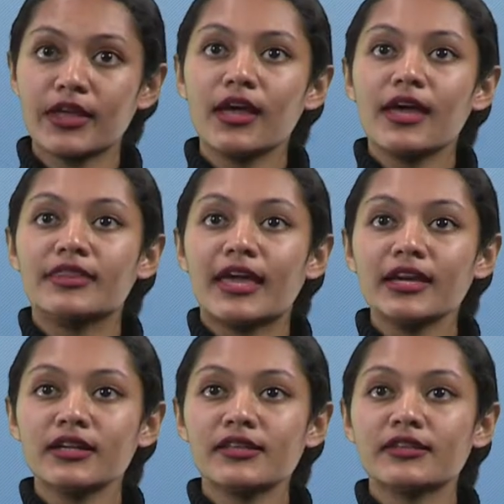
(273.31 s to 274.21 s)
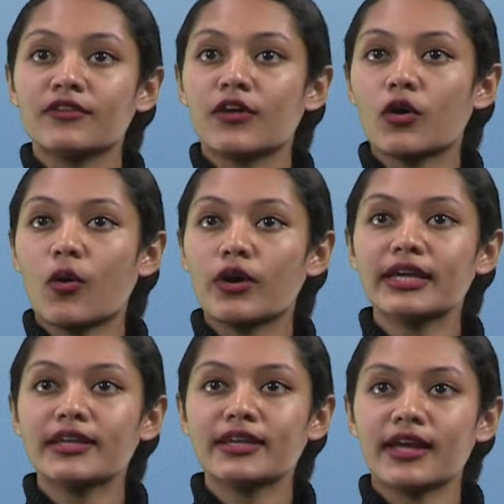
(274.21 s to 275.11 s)
They consist of a coiled
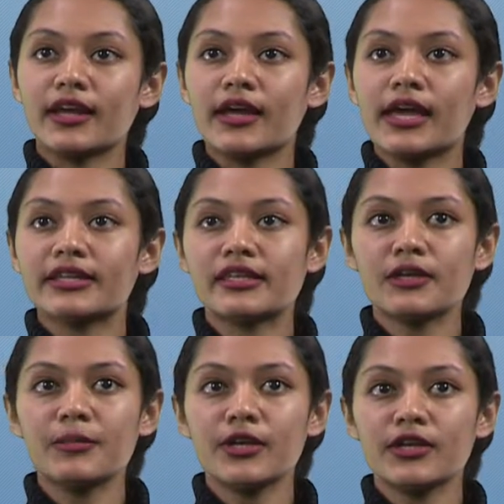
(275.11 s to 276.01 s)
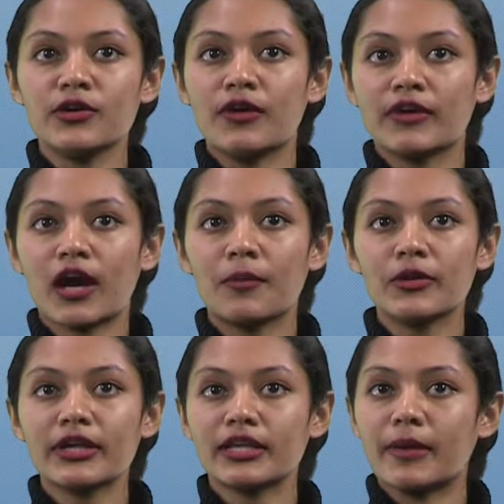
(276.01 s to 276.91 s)
antenna and a CPU of a couple
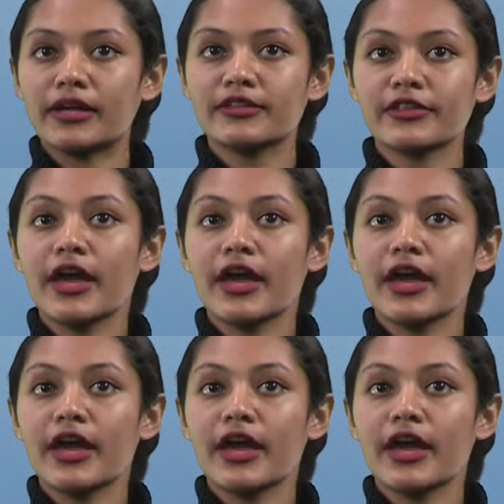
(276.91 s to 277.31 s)
kilobytes,